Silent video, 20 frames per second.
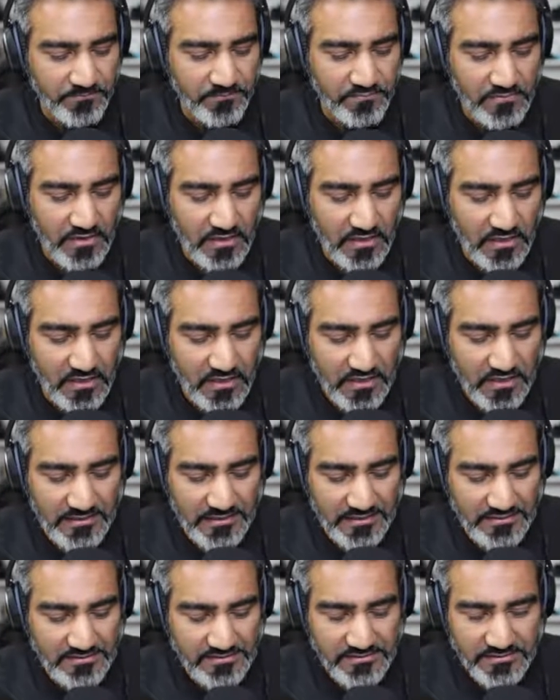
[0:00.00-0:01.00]

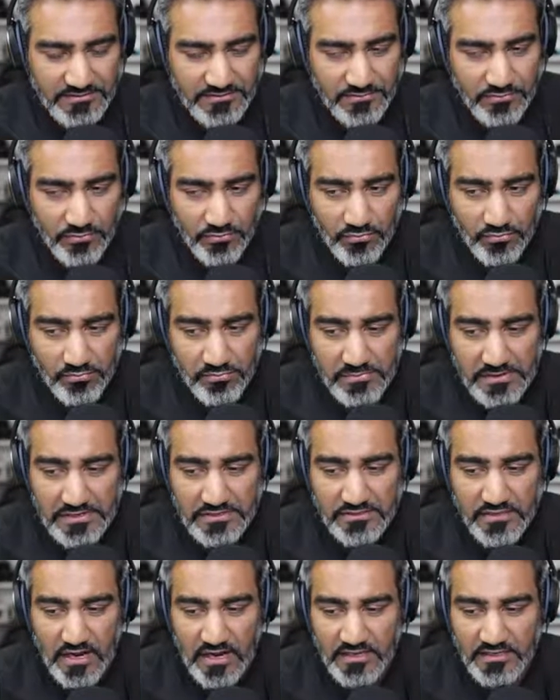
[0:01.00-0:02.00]
like just me
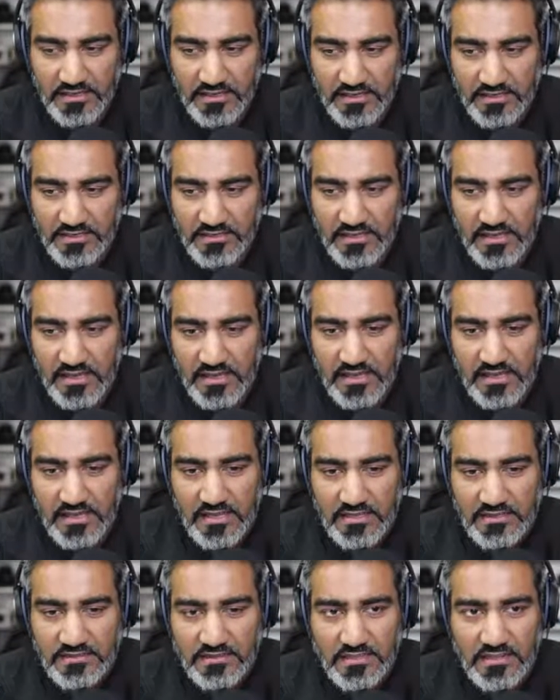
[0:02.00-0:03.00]
talking,
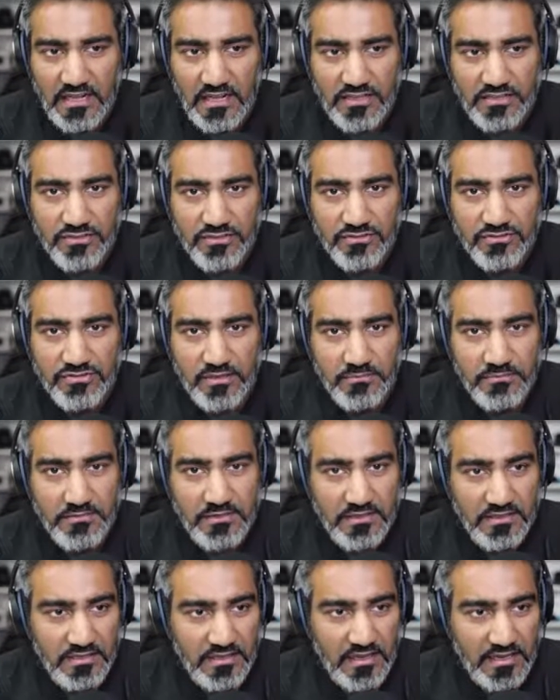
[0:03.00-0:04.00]
then I'll use
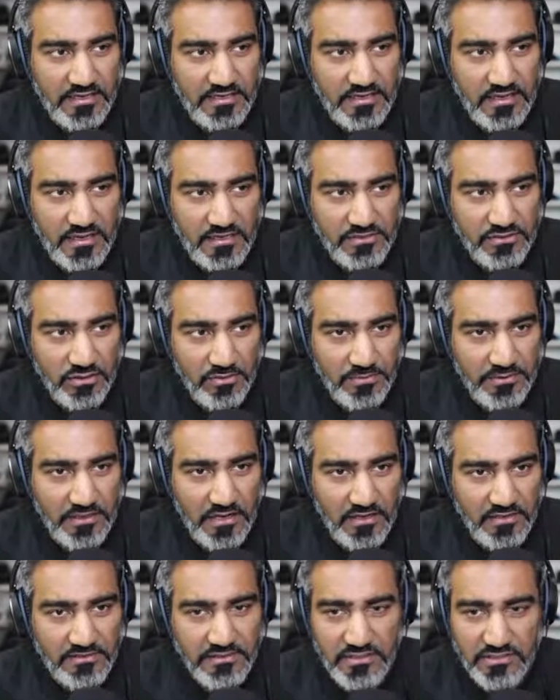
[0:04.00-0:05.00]
something like Adobe
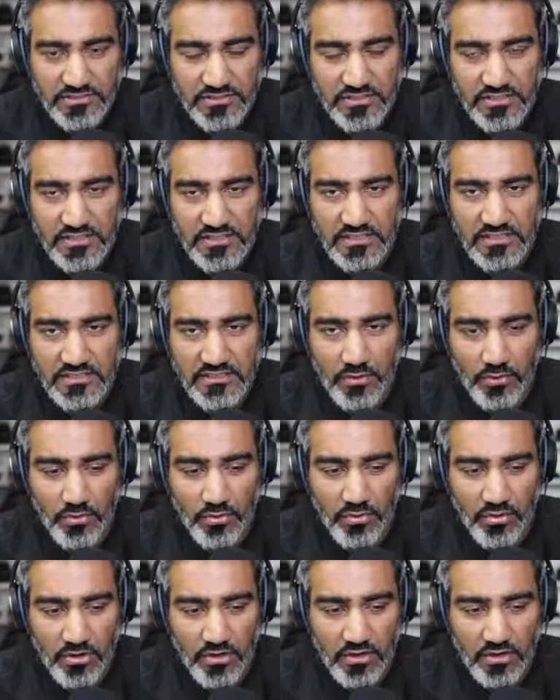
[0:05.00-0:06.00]
Audition
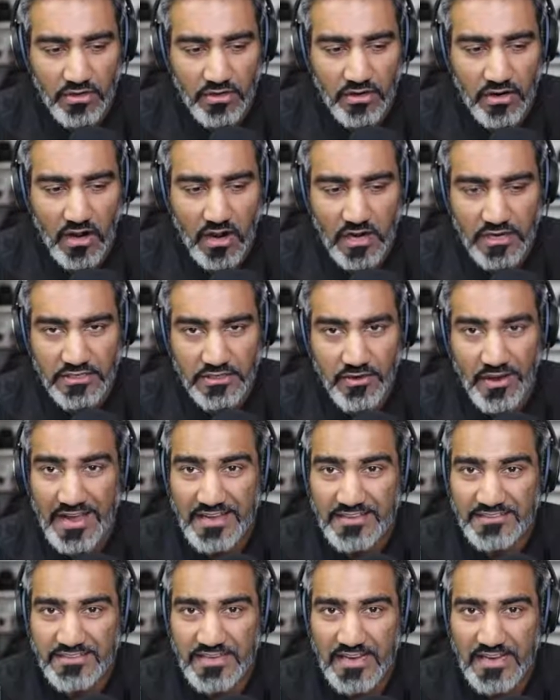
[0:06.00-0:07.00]
or Audio
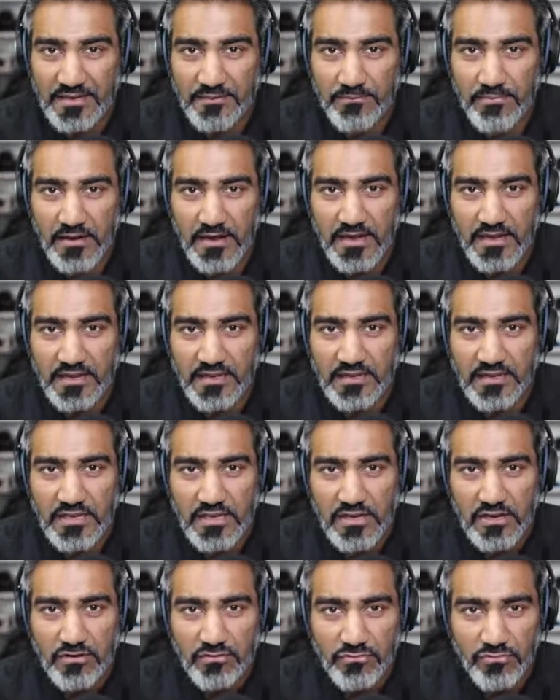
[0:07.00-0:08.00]
Hijack by
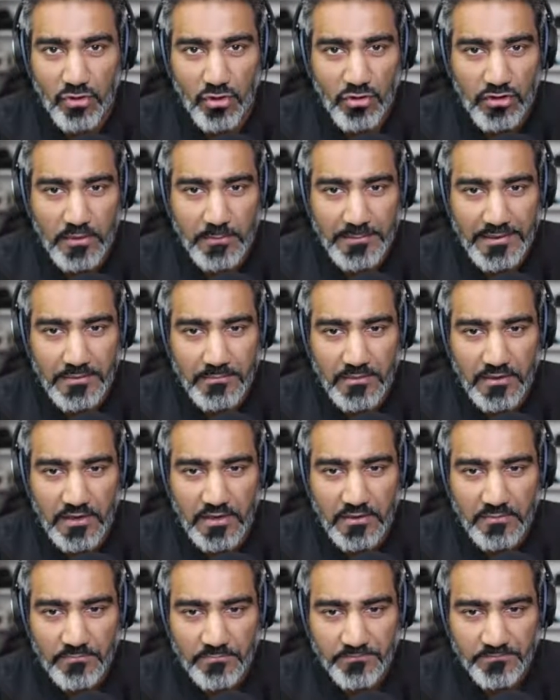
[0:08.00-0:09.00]
Rogue Amoeba.
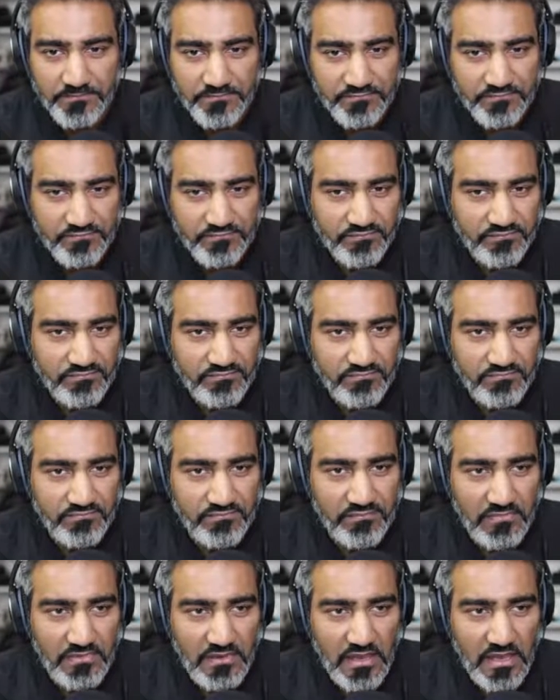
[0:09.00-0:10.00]

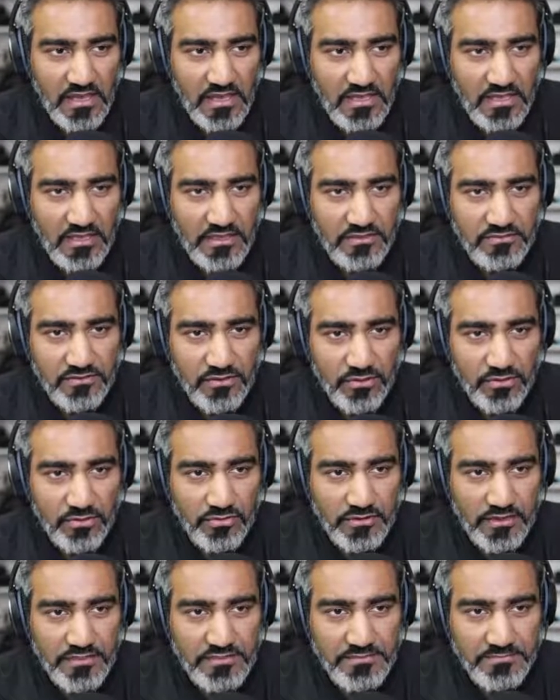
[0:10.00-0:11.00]
So
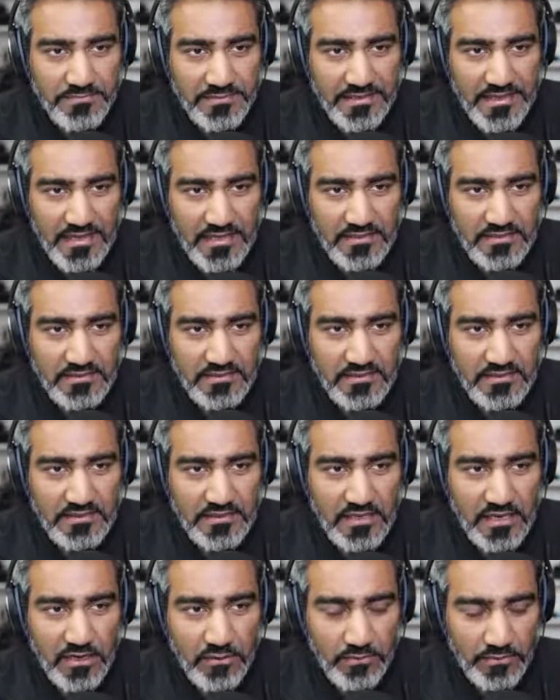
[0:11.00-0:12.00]
let's begin.
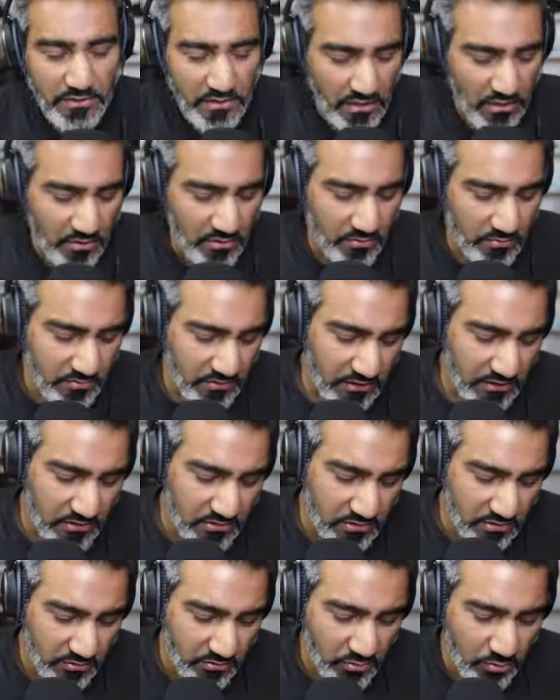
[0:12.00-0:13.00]
Here we go. Hit the
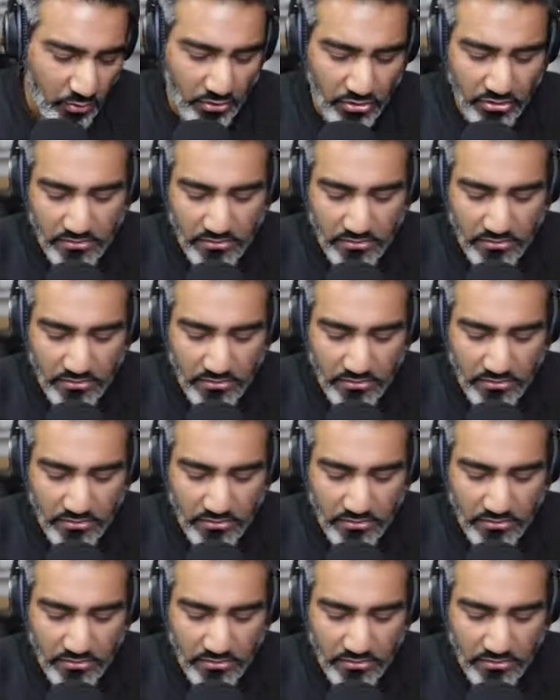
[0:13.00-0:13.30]
record